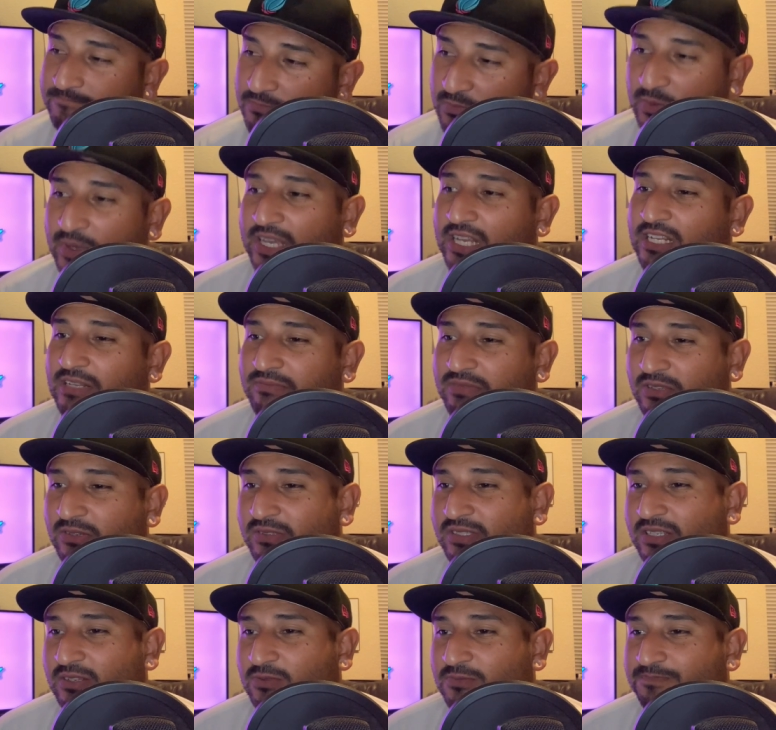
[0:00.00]
we end up
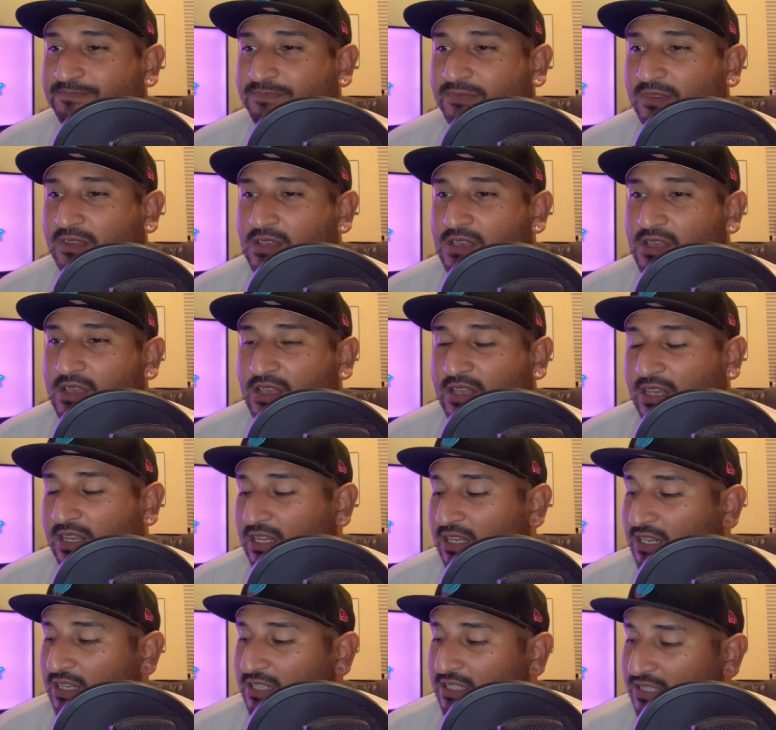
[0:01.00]
losing
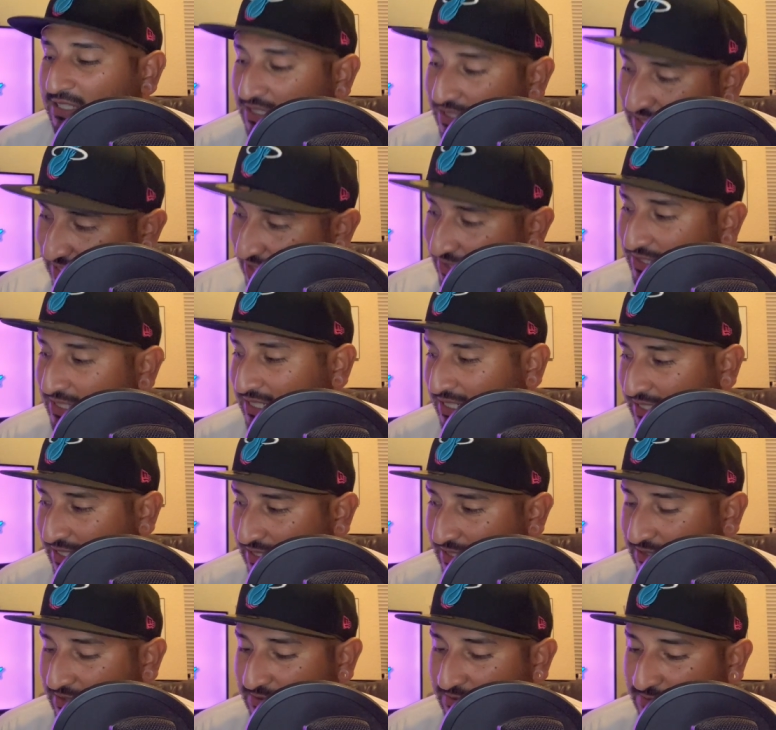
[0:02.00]
to the Celtics,
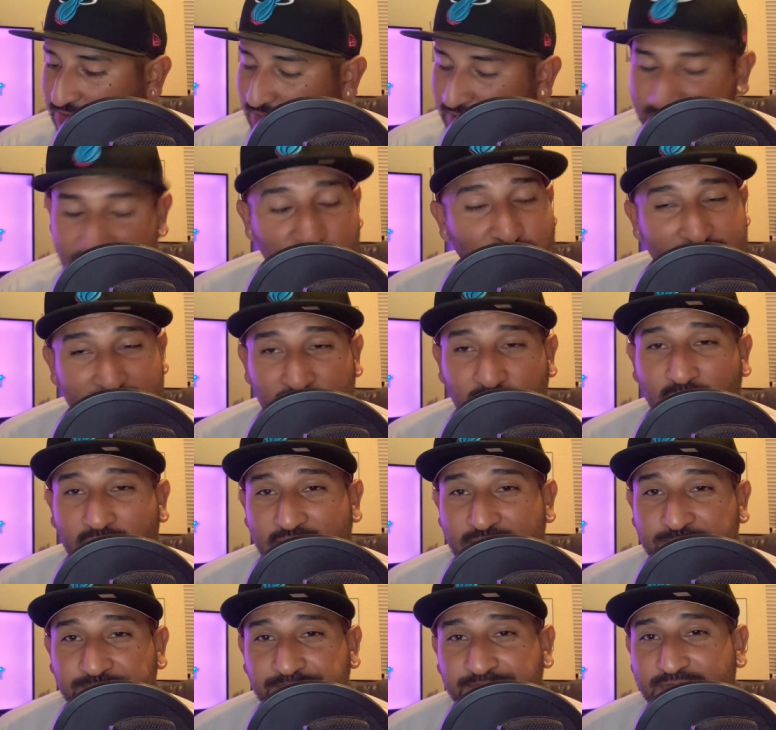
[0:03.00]

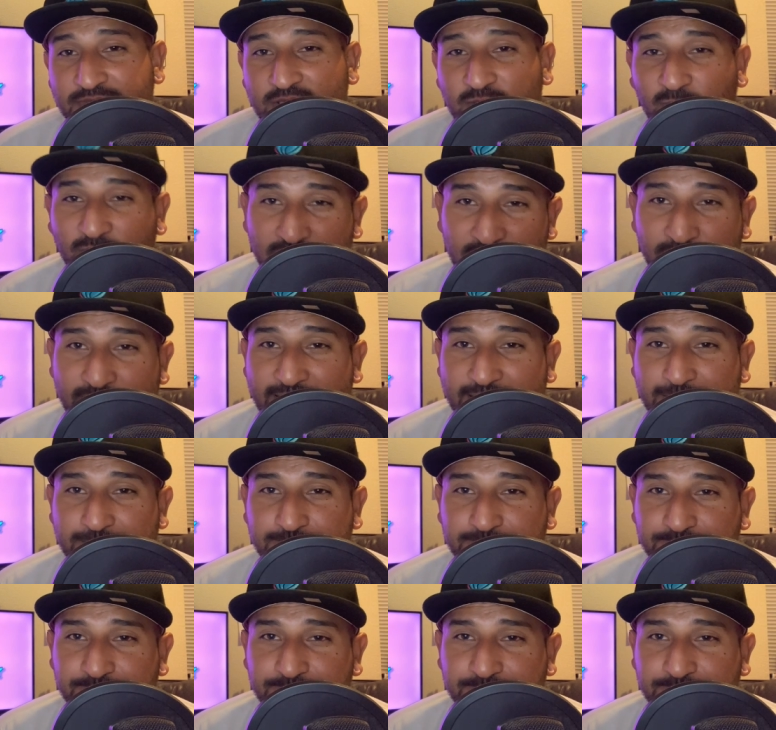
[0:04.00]
121-108.